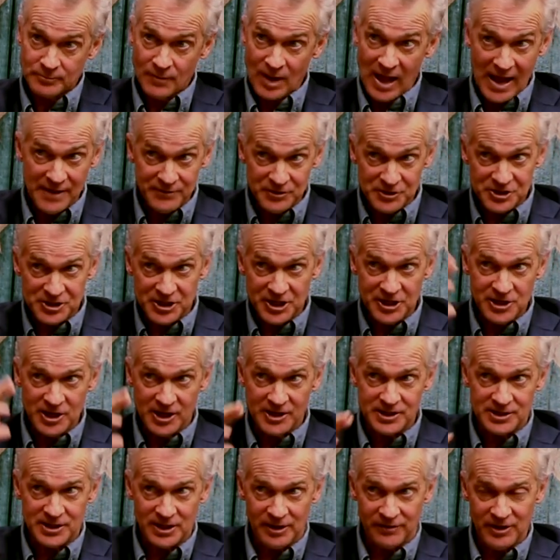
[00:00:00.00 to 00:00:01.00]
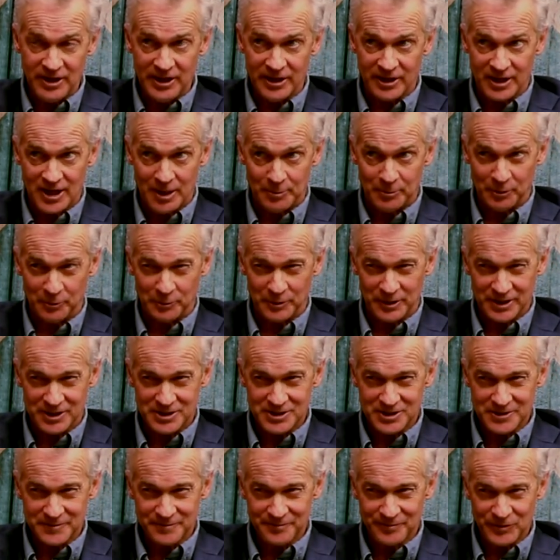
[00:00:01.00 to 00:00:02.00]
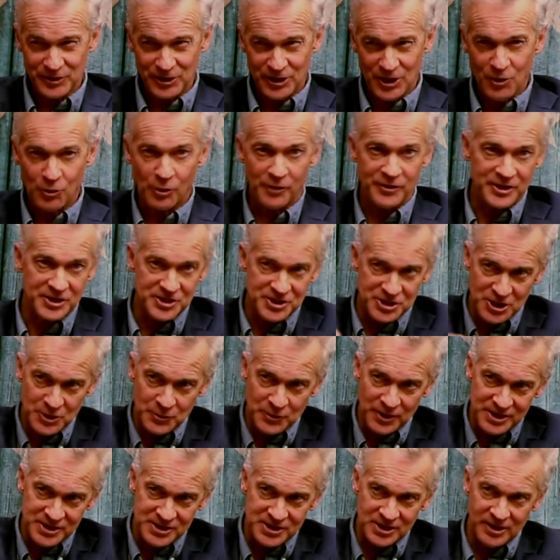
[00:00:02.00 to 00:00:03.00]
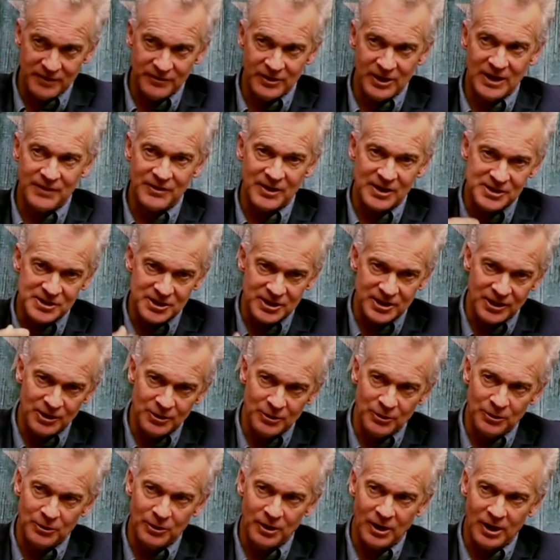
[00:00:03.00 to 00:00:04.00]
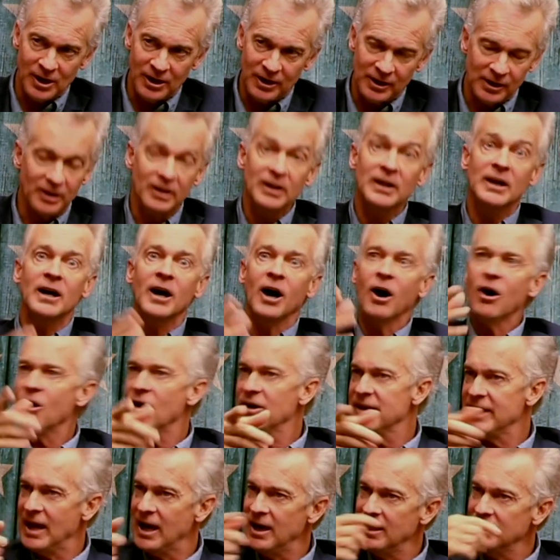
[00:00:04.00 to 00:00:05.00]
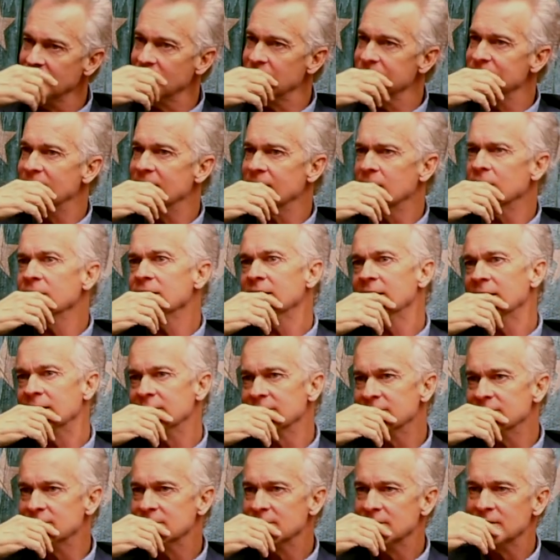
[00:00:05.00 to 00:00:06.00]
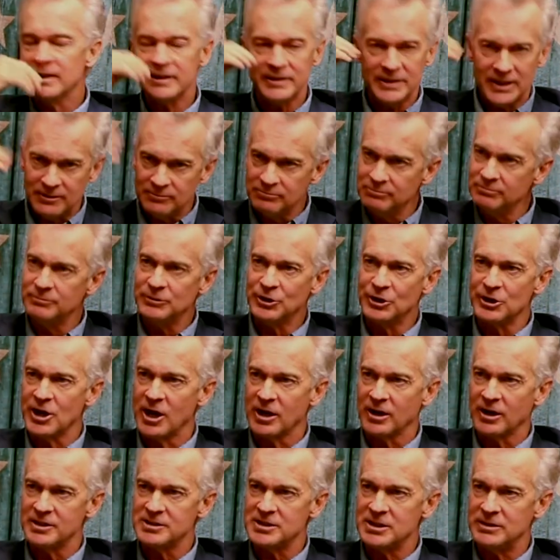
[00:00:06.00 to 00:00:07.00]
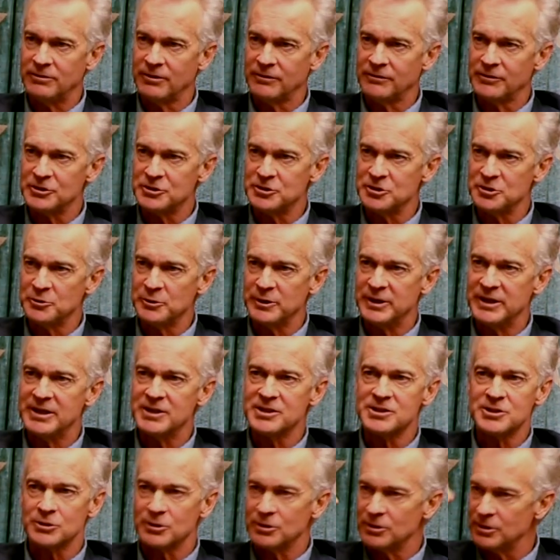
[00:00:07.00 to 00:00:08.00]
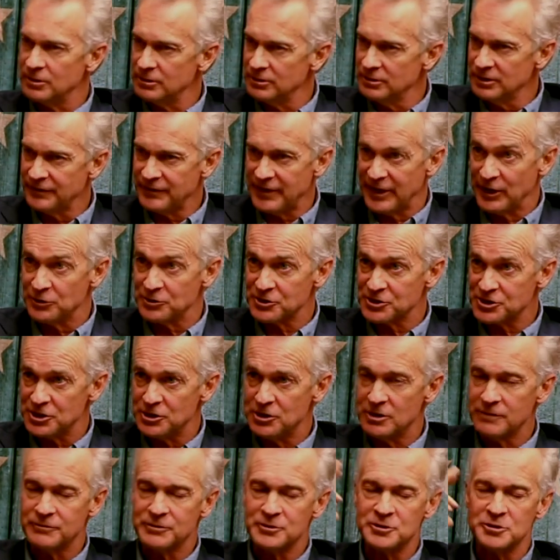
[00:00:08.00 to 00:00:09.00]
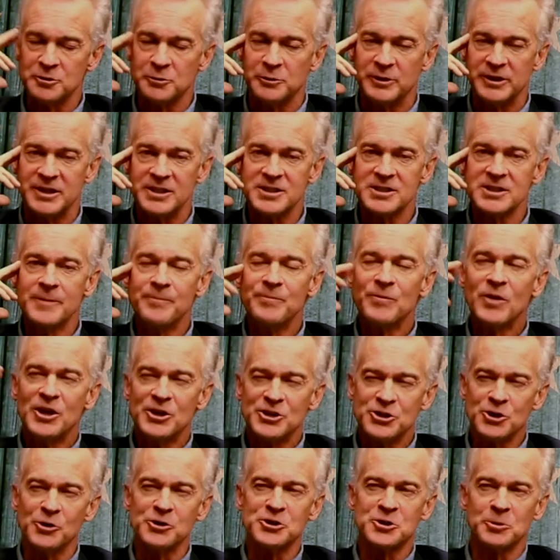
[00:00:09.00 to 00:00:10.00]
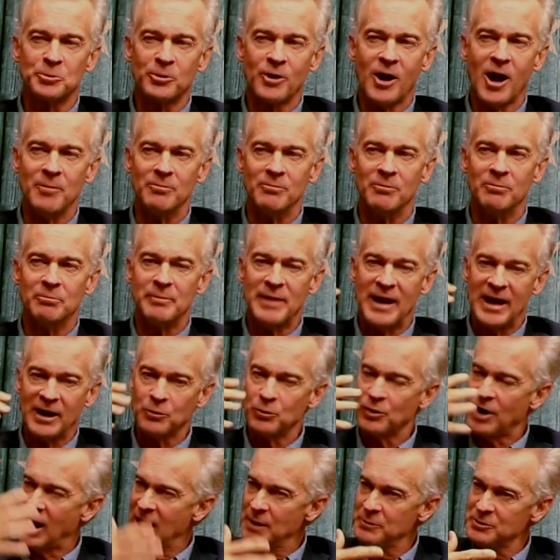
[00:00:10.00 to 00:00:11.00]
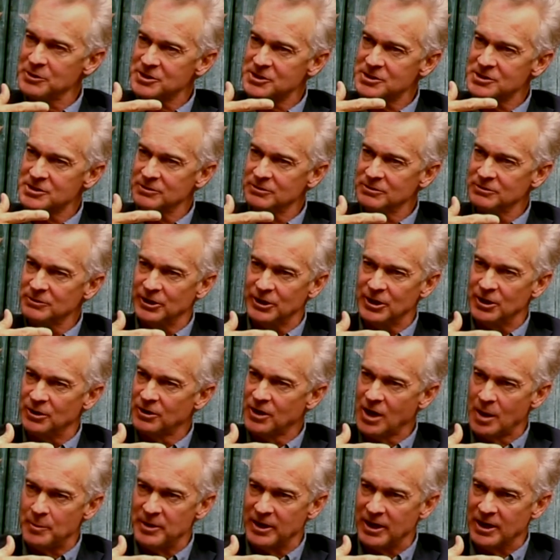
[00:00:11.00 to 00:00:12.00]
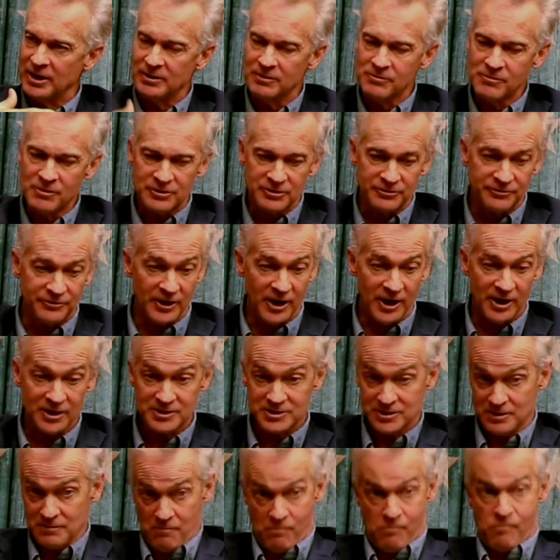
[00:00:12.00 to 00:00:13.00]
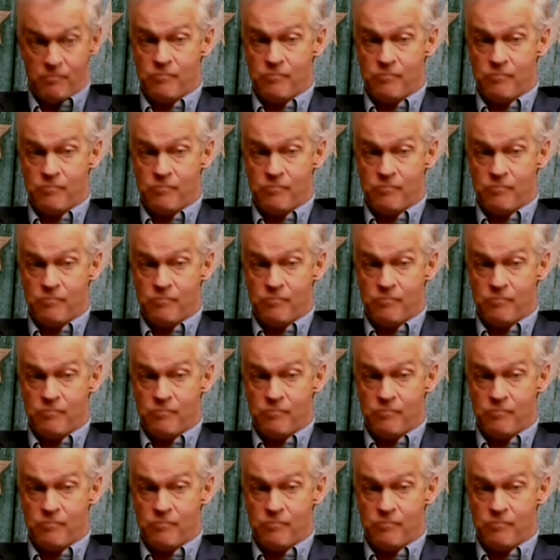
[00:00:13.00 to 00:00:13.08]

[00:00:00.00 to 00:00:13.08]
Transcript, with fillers: haven't seen you on TV in a couple of weeks, you know, or they see yep. you on TV and they see you uh, here. Oh yeah, I love that. Oh, oh yeah, and then you're not on TV for two weeks, or they don't see you for two weeks. So it's a problem. Back when I was, you know, coming in to Fox,